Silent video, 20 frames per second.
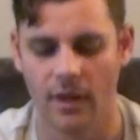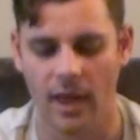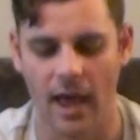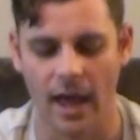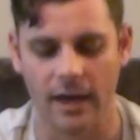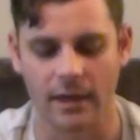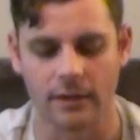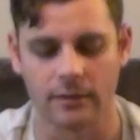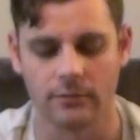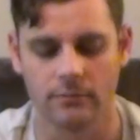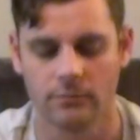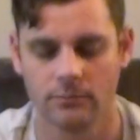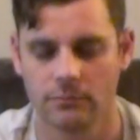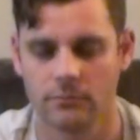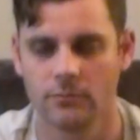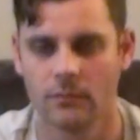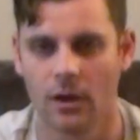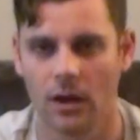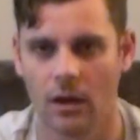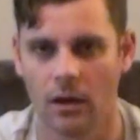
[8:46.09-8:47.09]
added,
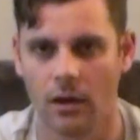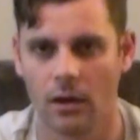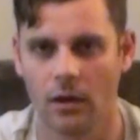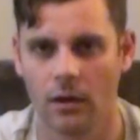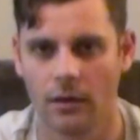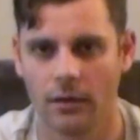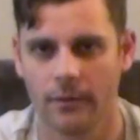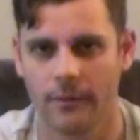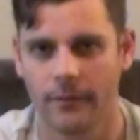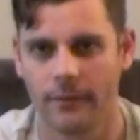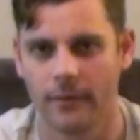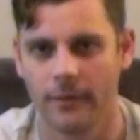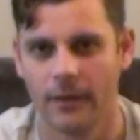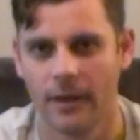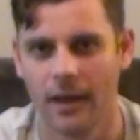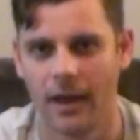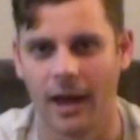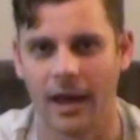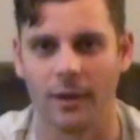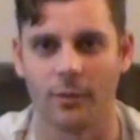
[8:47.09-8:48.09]

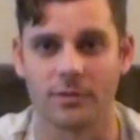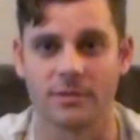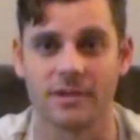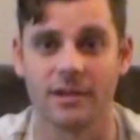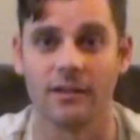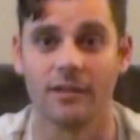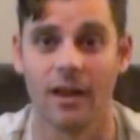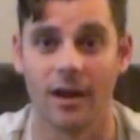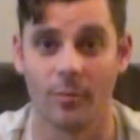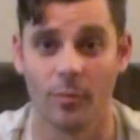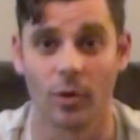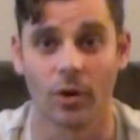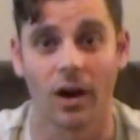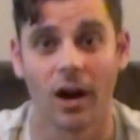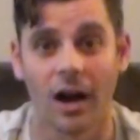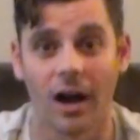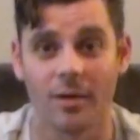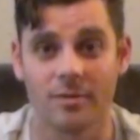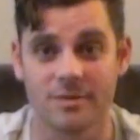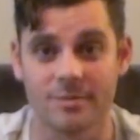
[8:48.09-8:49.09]
I don't say a lot more
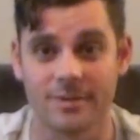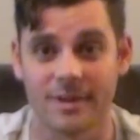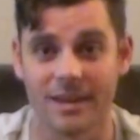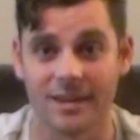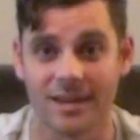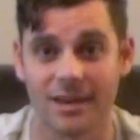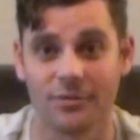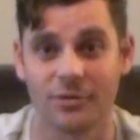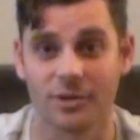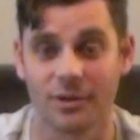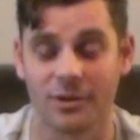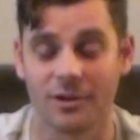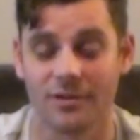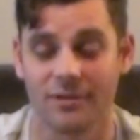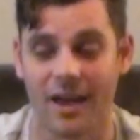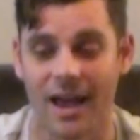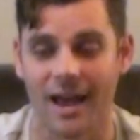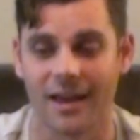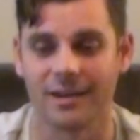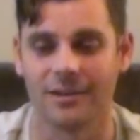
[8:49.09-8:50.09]
hops, but they definitely could
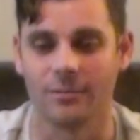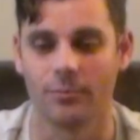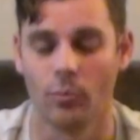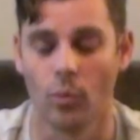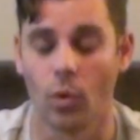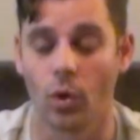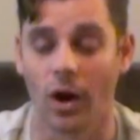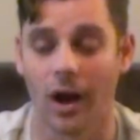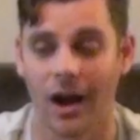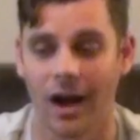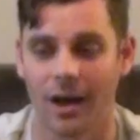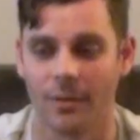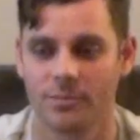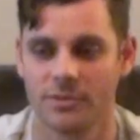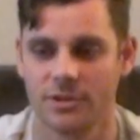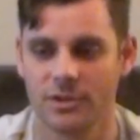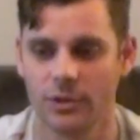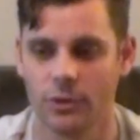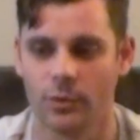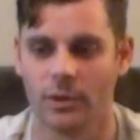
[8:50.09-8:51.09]
have added more
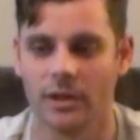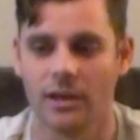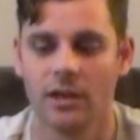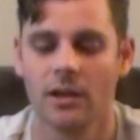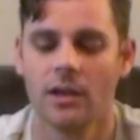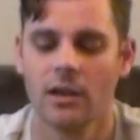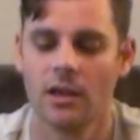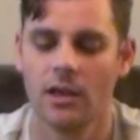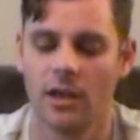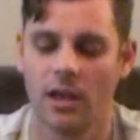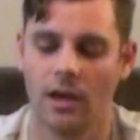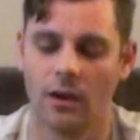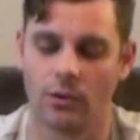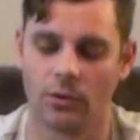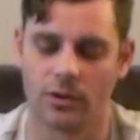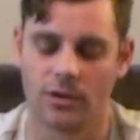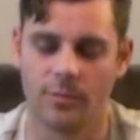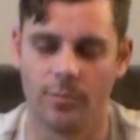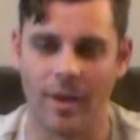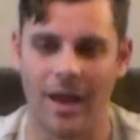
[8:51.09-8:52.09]
hops to it in
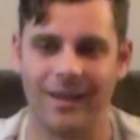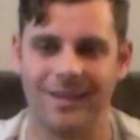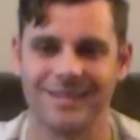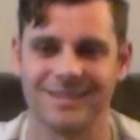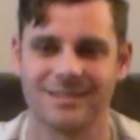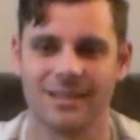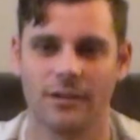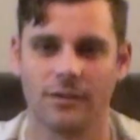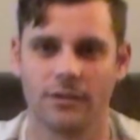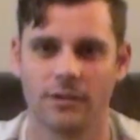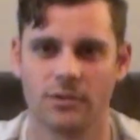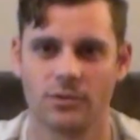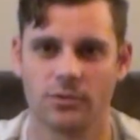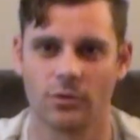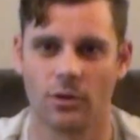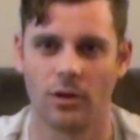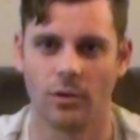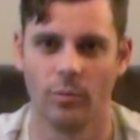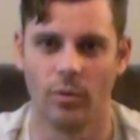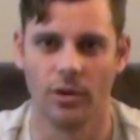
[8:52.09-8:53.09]
order to balance out the
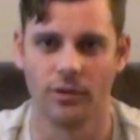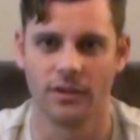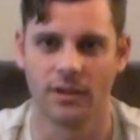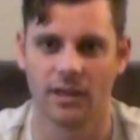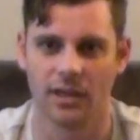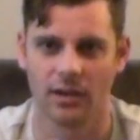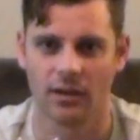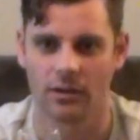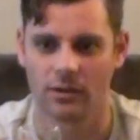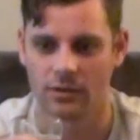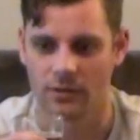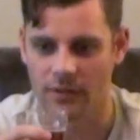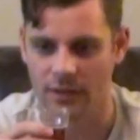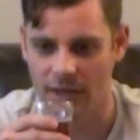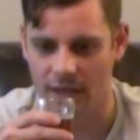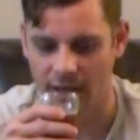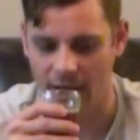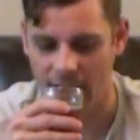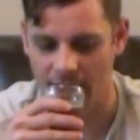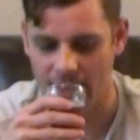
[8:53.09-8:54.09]
strong malty character
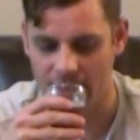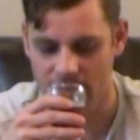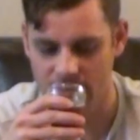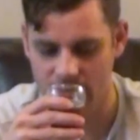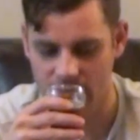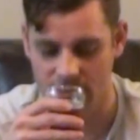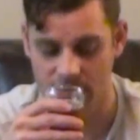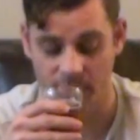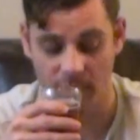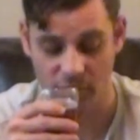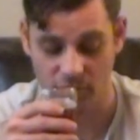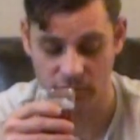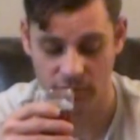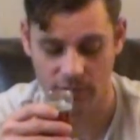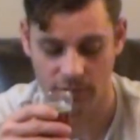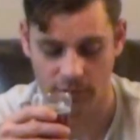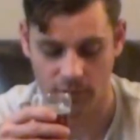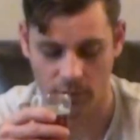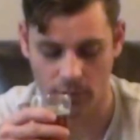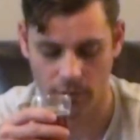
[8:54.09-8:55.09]
that it has, especially
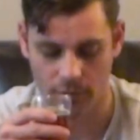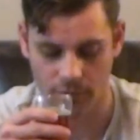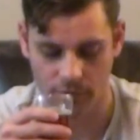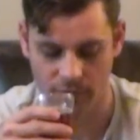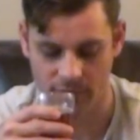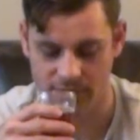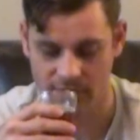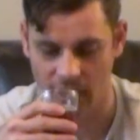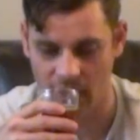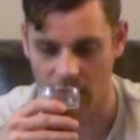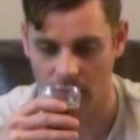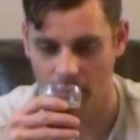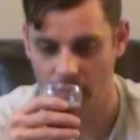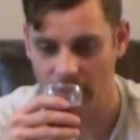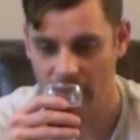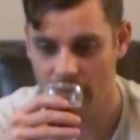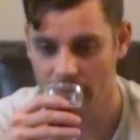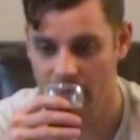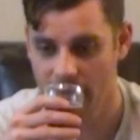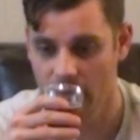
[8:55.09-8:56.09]
if you're going for the style of
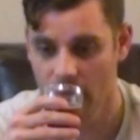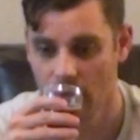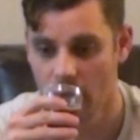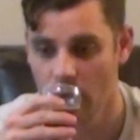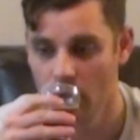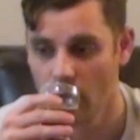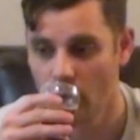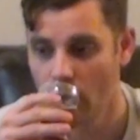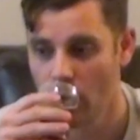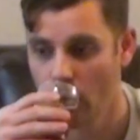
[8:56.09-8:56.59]
pale ale.